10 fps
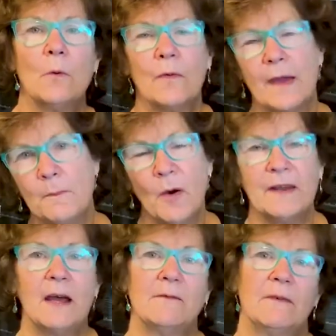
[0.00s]
or they
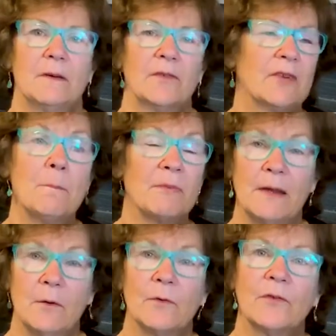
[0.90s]
might have
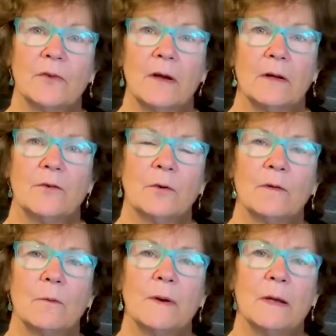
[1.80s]
something else
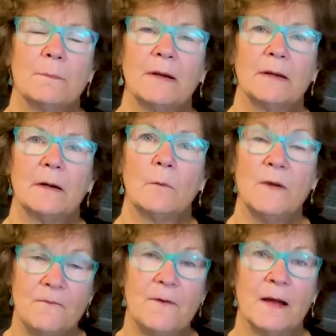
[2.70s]
during the week, but
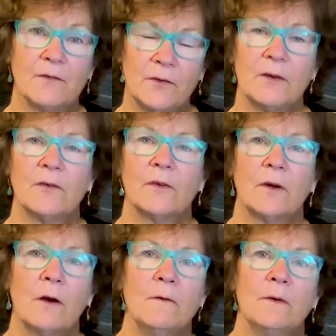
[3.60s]
we've found since the
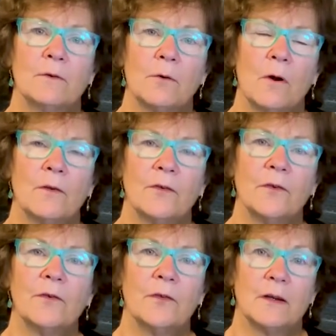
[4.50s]
COVID
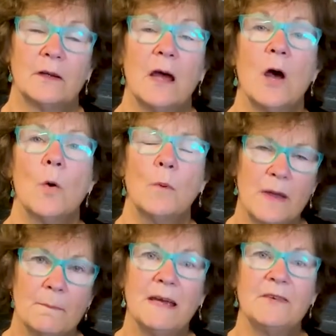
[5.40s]
crisis that
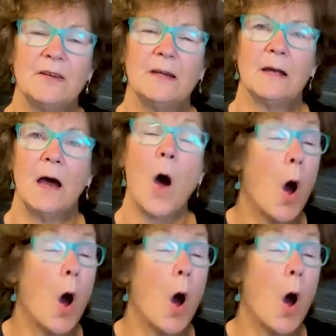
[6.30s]
we are meeting,